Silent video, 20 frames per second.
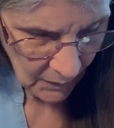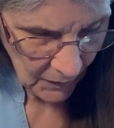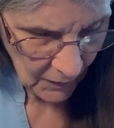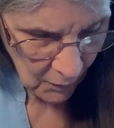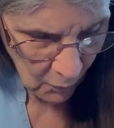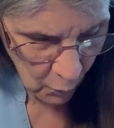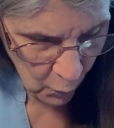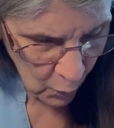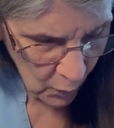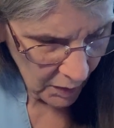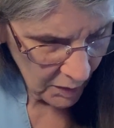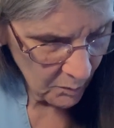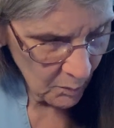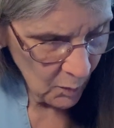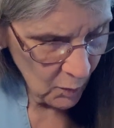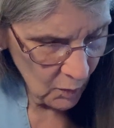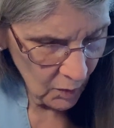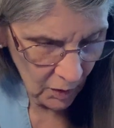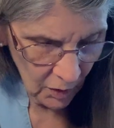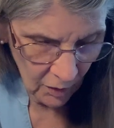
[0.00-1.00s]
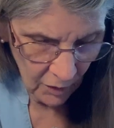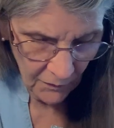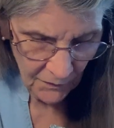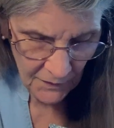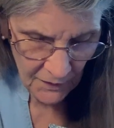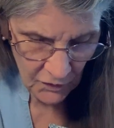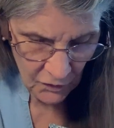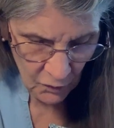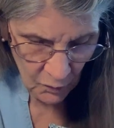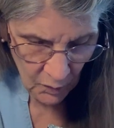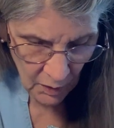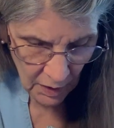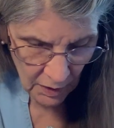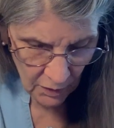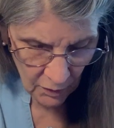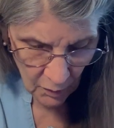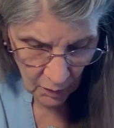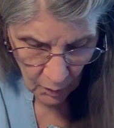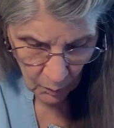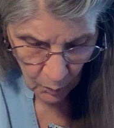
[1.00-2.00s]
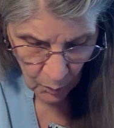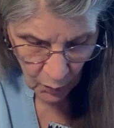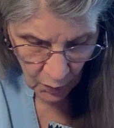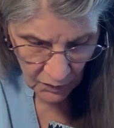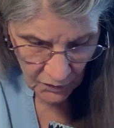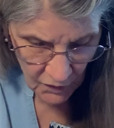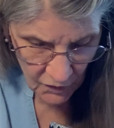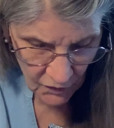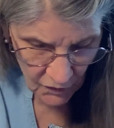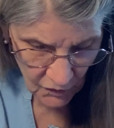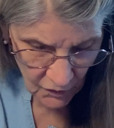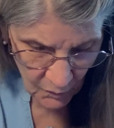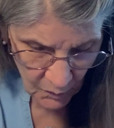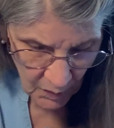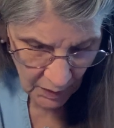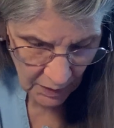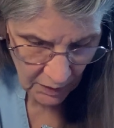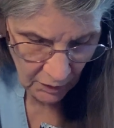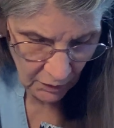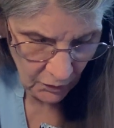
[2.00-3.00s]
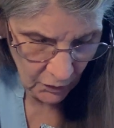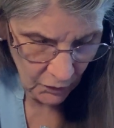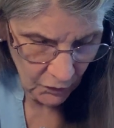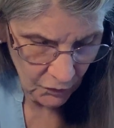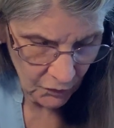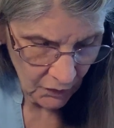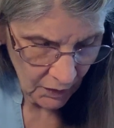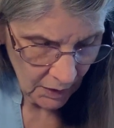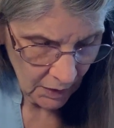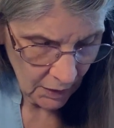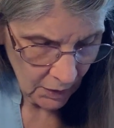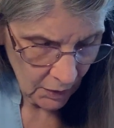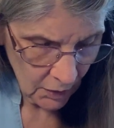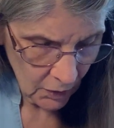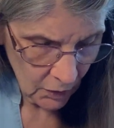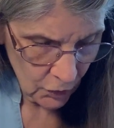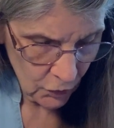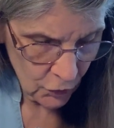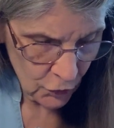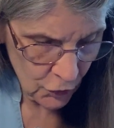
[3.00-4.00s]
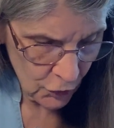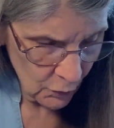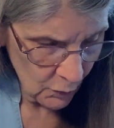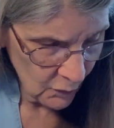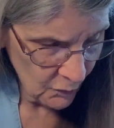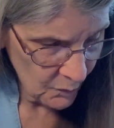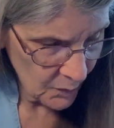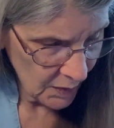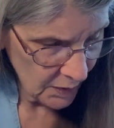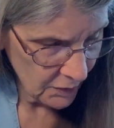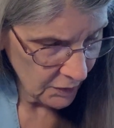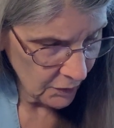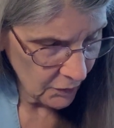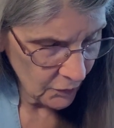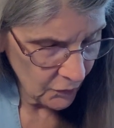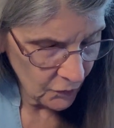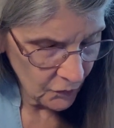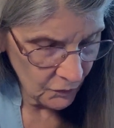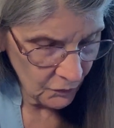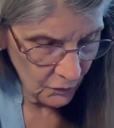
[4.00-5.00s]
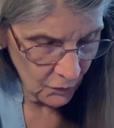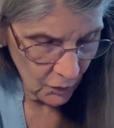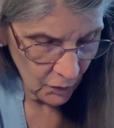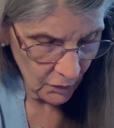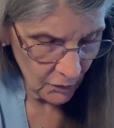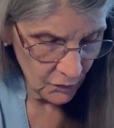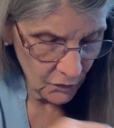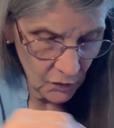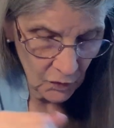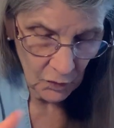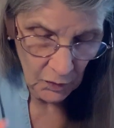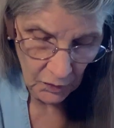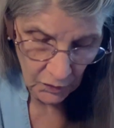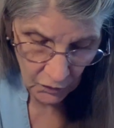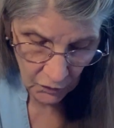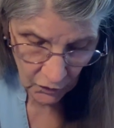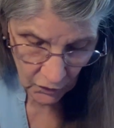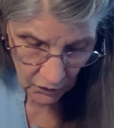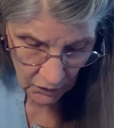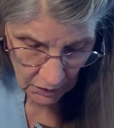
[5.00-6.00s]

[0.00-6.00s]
One more on this row. Princess of Pentacles, Two of Pentacles, Four of Swords.